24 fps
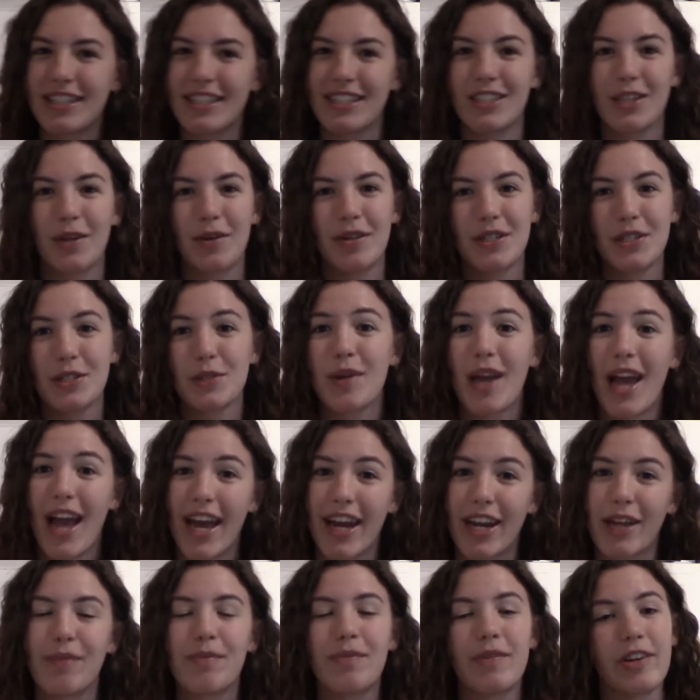is going to
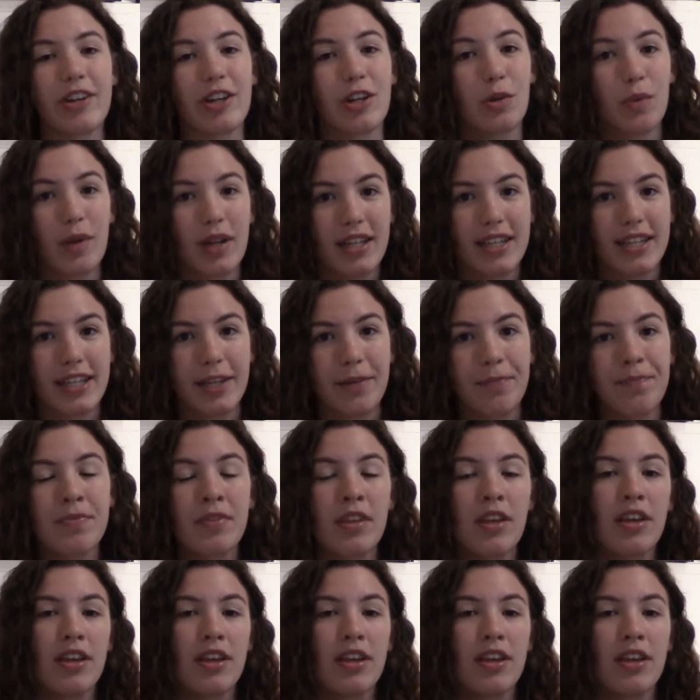add up very quickly.